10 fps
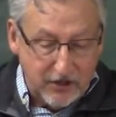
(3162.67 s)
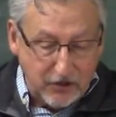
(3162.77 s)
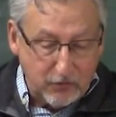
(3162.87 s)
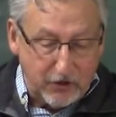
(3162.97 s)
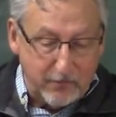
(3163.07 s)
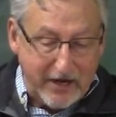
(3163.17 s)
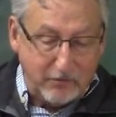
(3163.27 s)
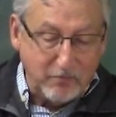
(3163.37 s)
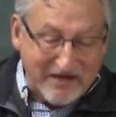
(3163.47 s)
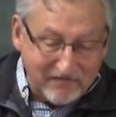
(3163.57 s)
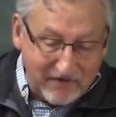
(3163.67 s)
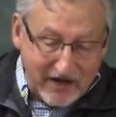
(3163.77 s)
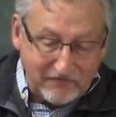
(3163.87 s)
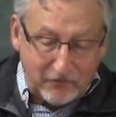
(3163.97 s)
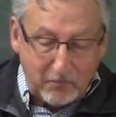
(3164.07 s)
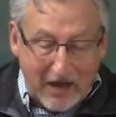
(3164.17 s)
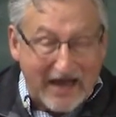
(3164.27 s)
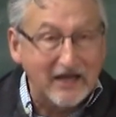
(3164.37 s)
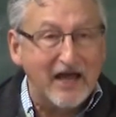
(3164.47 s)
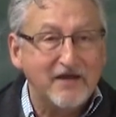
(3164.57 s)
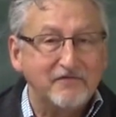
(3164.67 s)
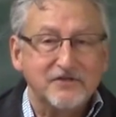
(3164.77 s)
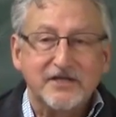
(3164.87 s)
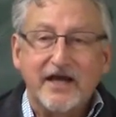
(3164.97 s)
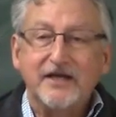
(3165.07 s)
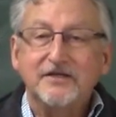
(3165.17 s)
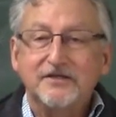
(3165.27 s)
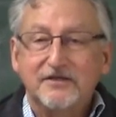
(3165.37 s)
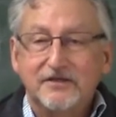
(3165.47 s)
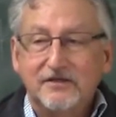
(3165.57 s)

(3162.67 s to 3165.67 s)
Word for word: You want to make me fight for my life? Is that it?